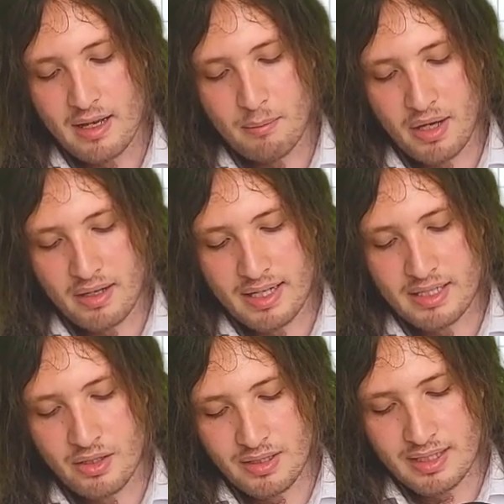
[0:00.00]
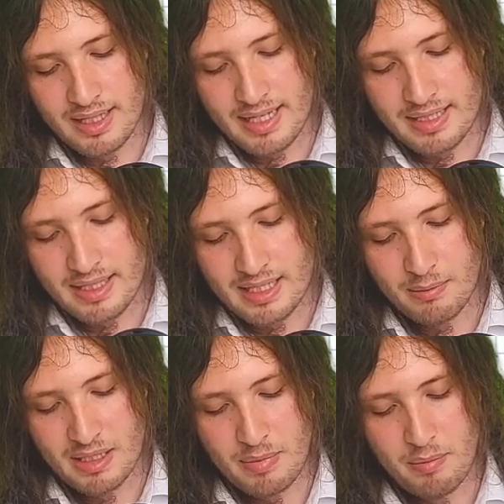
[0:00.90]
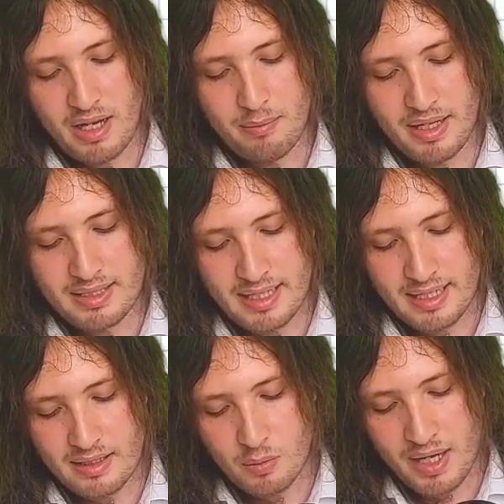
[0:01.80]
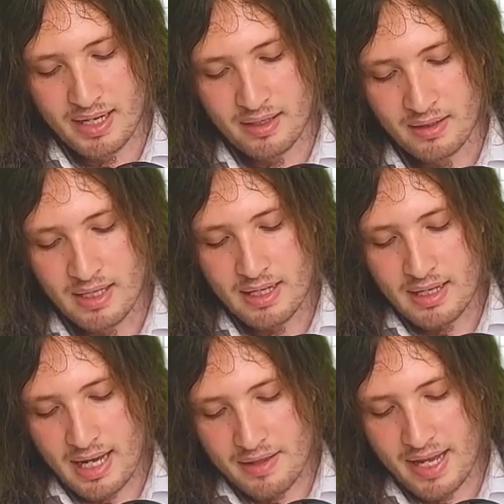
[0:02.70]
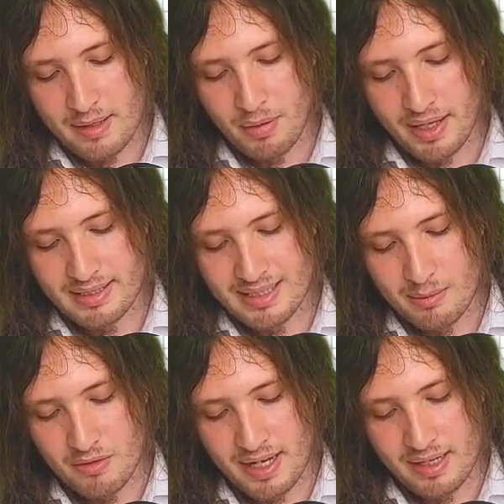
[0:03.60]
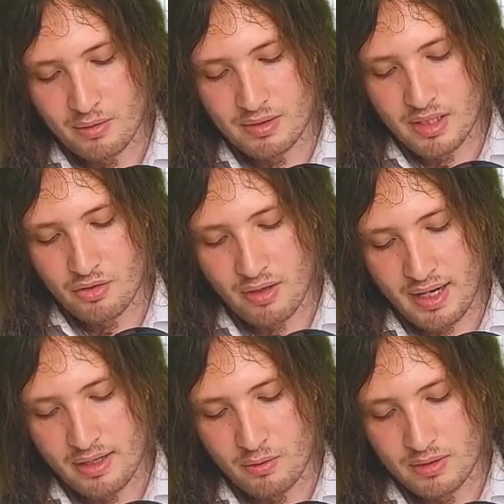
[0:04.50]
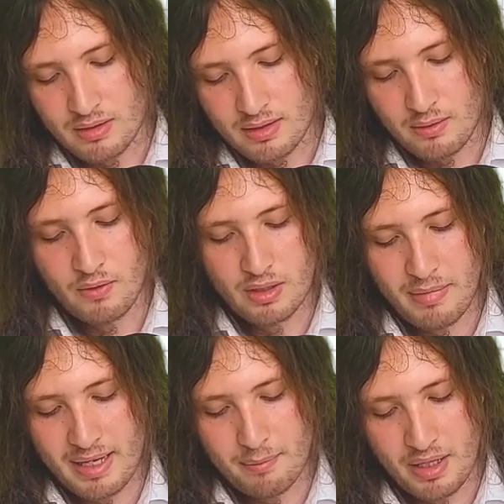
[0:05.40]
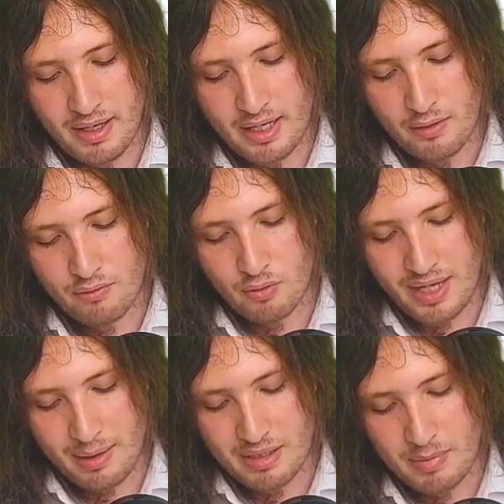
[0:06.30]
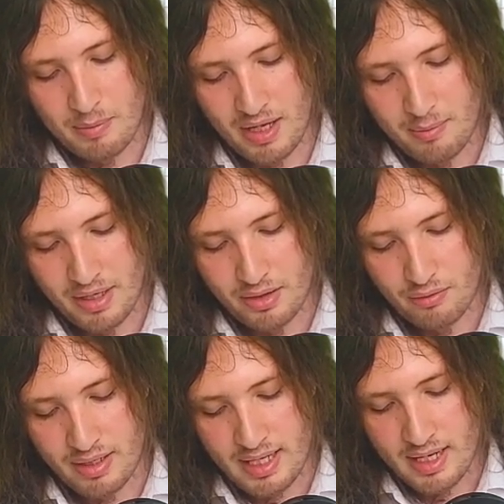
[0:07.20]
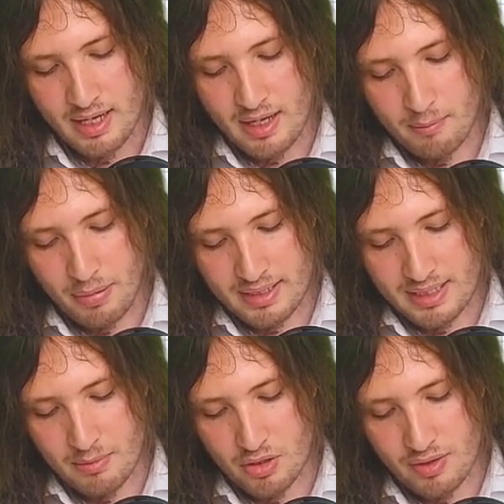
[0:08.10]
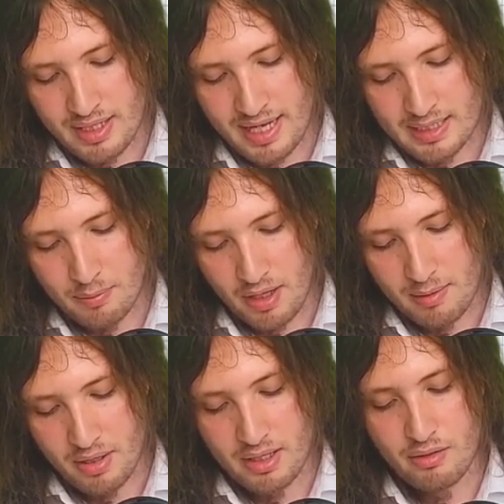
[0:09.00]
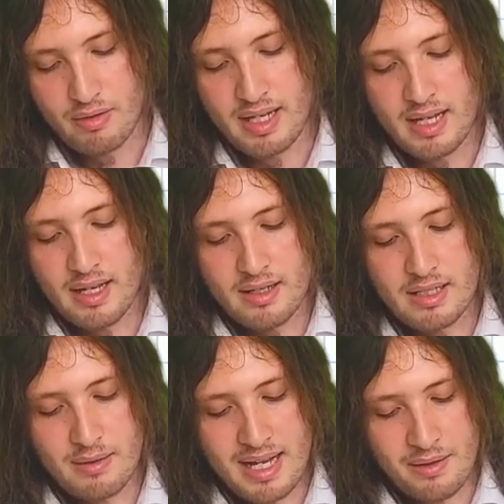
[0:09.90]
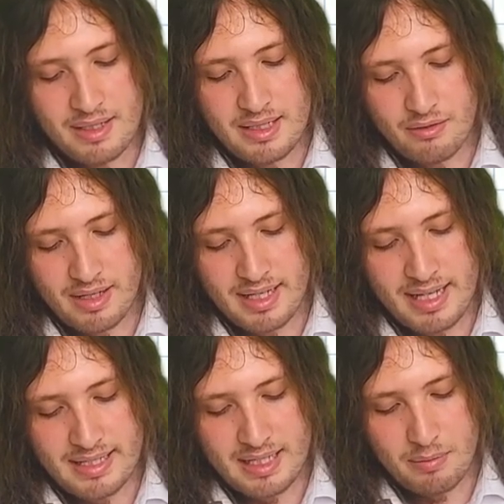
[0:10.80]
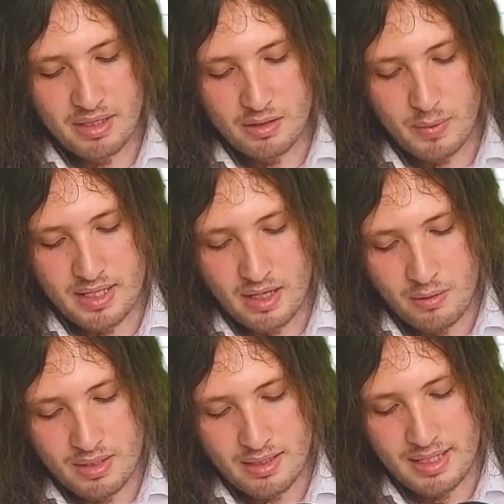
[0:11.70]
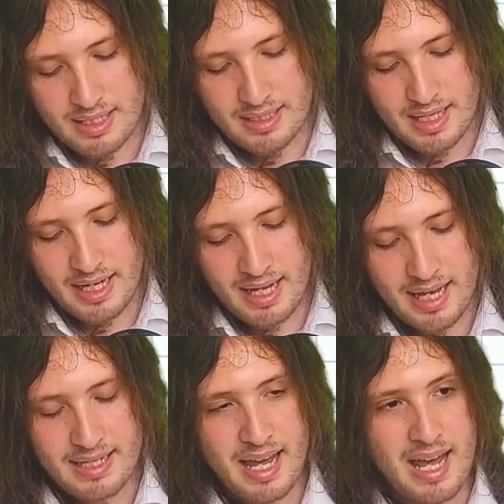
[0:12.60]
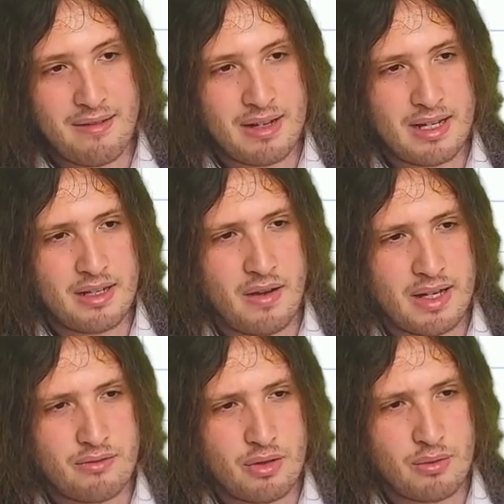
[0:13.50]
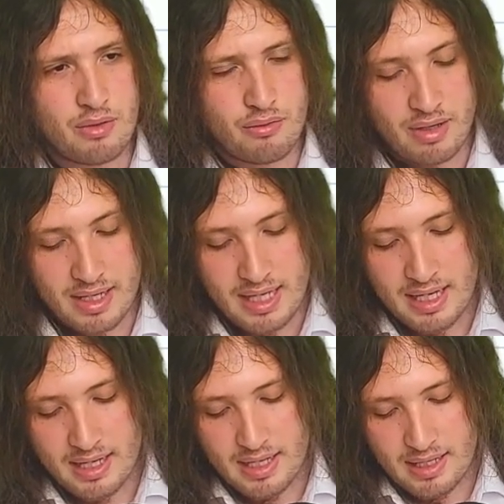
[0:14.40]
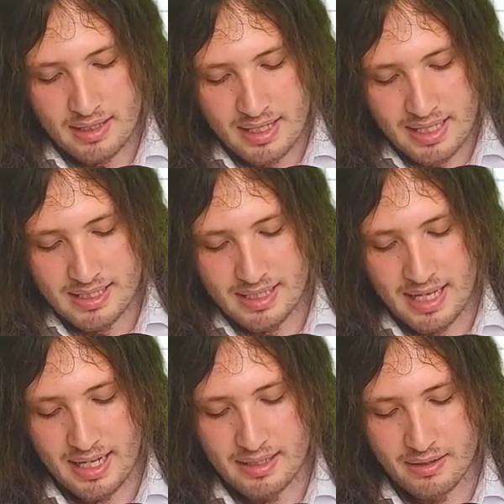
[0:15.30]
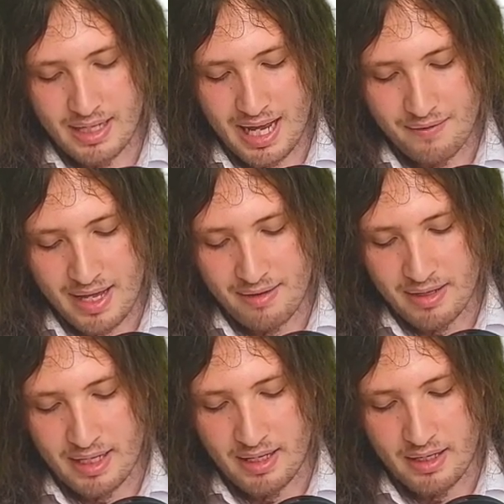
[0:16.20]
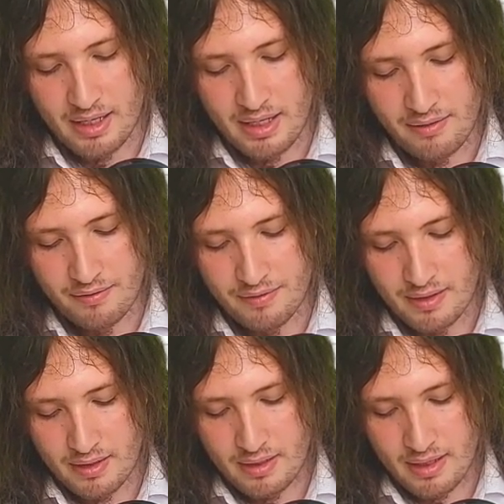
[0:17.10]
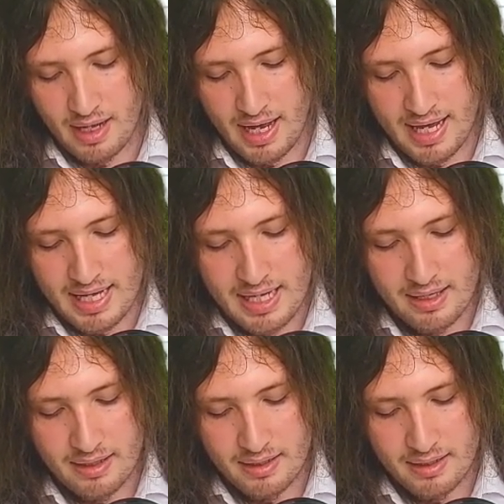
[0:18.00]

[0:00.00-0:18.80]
By isosceles, this must be pi by 6 as well. And then by sum of angles in a triangle, you've got to make pi overall. That must be pi by 3. By symmetry, that's pi by 3. So now this is really easy, because we know that this thing had area 9 root 3. This thing is going to have area half A,